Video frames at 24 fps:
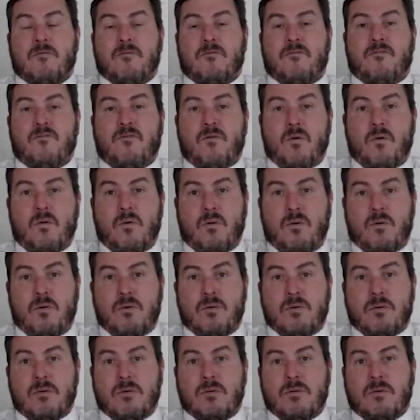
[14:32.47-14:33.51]
for
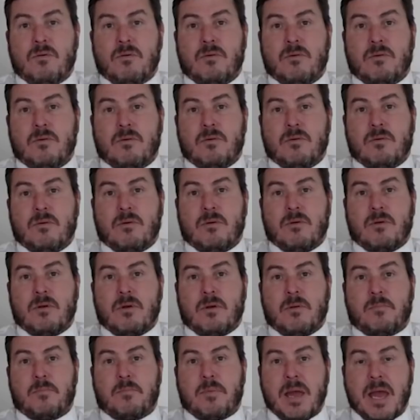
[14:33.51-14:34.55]
a
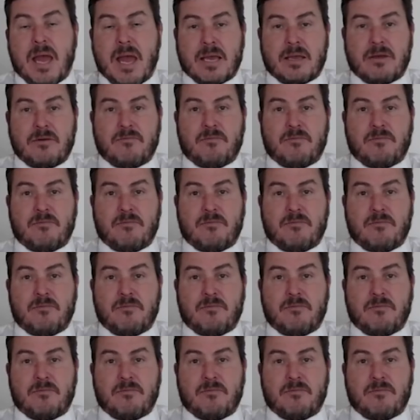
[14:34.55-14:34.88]
bag of